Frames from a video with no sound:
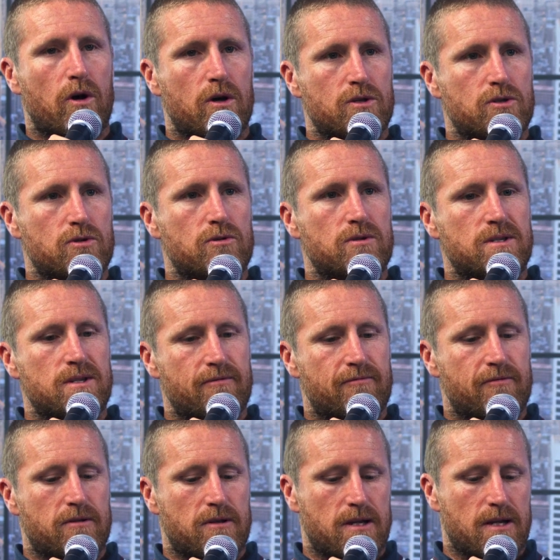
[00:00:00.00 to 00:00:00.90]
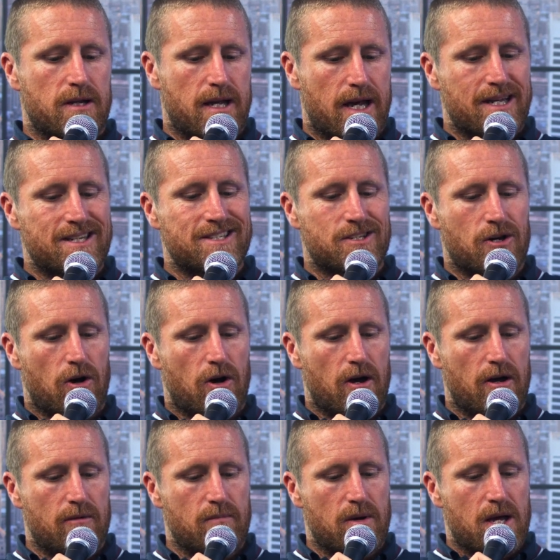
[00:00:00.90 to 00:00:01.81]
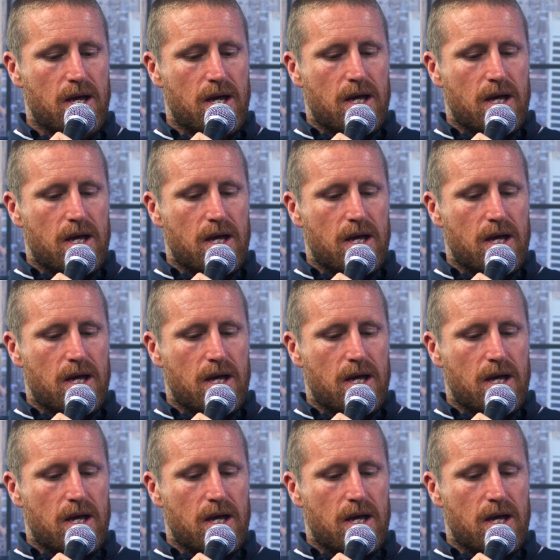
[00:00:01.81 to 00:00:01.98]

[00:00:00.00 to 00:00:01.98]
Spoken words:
I do differently next time